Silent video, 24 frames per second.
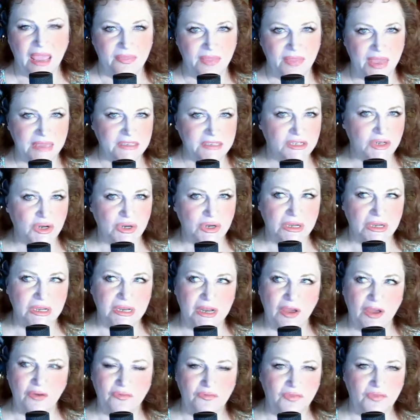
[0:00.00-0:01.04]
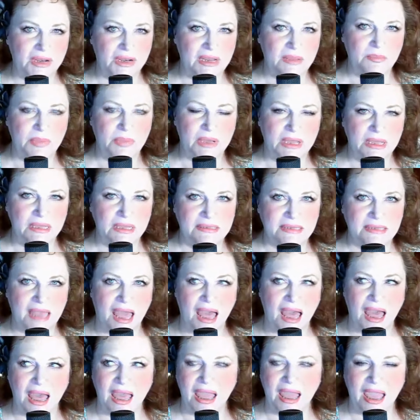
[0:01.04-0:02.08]
That's, you know, funny because
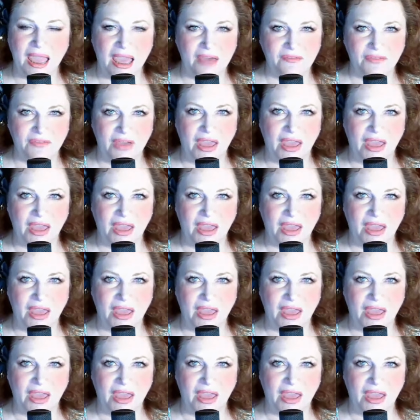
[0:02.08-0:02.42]
I have